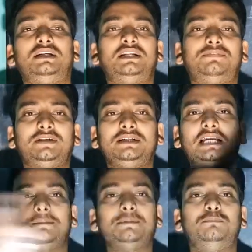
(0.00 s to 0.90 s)
different
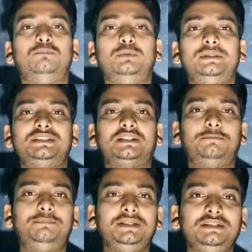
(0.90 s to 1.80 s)
type of movements
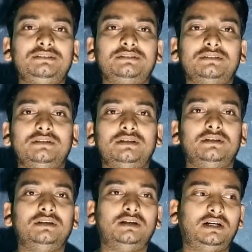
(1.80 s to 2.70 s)
of bees,
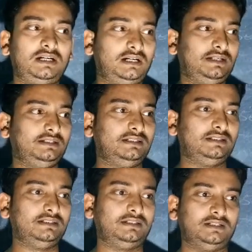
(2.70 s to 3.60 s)

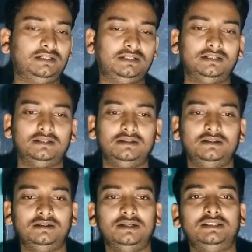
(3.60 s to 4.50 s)
and
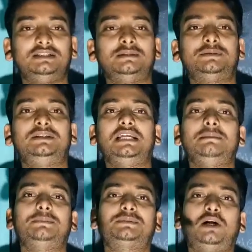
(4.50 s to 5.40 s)
different
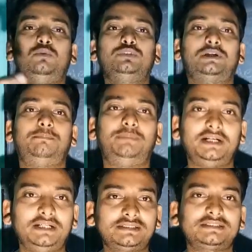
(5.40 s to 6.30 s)
type of sounds of
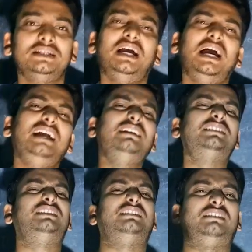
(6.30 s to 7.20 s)
birds, and
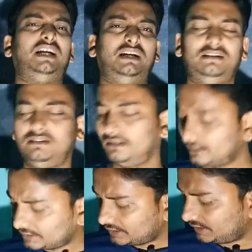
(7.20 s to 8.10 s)
etc.
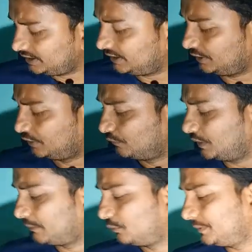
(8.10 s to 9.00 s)

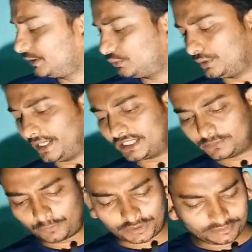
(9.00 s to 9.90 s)
We are moving to
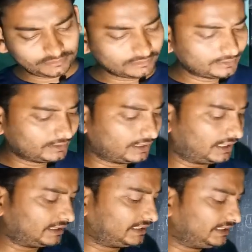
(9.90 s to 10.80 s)
next point,
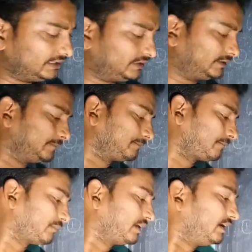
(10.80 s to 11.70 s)
that is
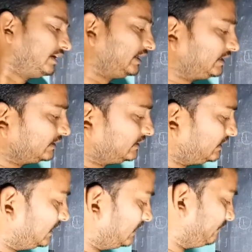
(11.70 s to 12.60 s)
it
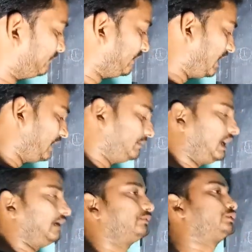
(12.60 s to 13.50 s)
is a form
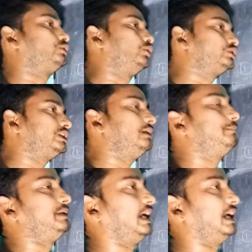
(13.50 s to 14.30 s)
of social